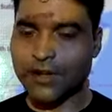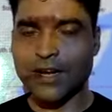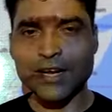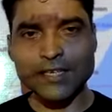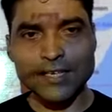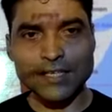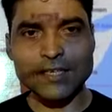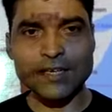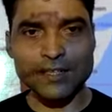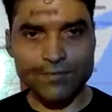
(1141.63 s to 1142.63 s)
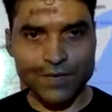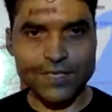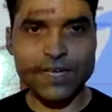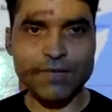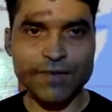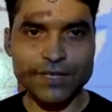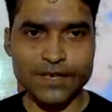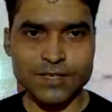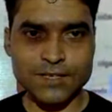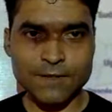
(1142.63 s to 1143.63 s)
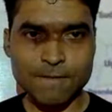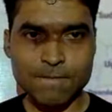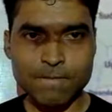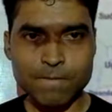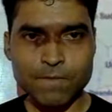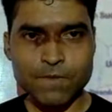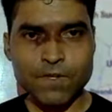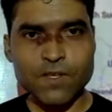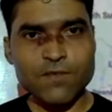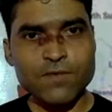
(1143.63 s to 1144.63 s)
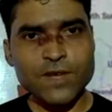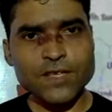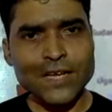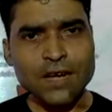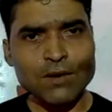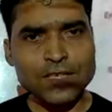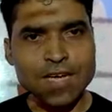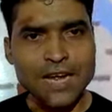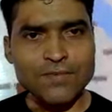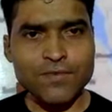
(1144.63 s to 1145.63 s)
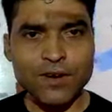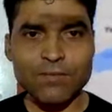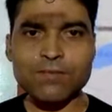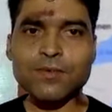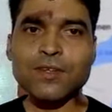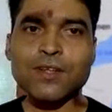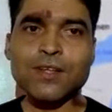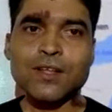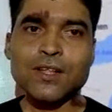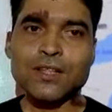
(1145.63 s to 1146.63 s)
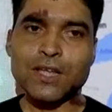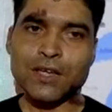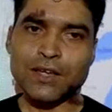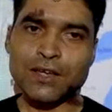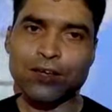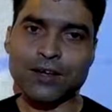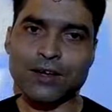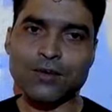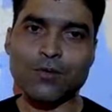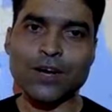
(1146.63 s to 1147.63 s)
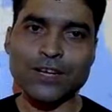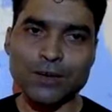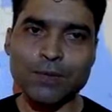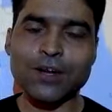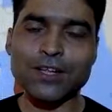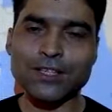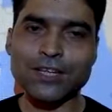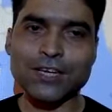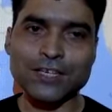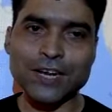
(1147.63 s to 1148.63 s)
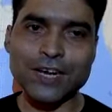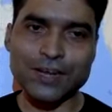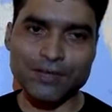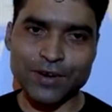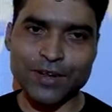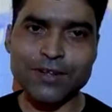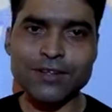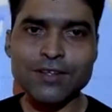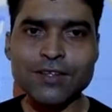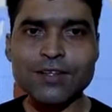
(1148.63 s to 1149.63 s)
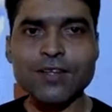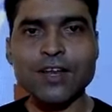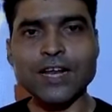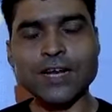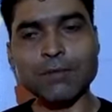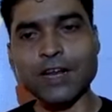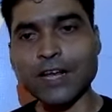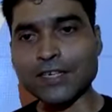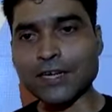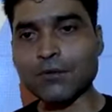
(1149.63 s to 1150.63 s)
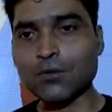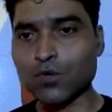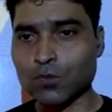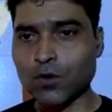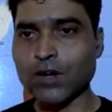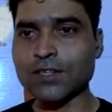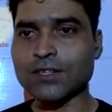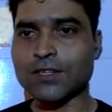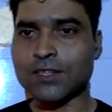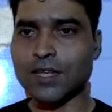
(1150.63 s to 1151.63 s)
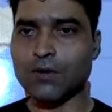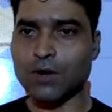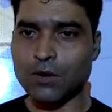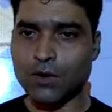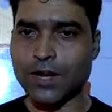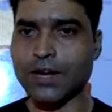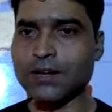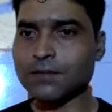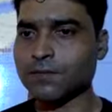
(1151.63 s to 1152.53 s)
Let's discuss the physical features. First, I will start from the water bodies inside Africa. Let me write down those points, then we'll go ahead.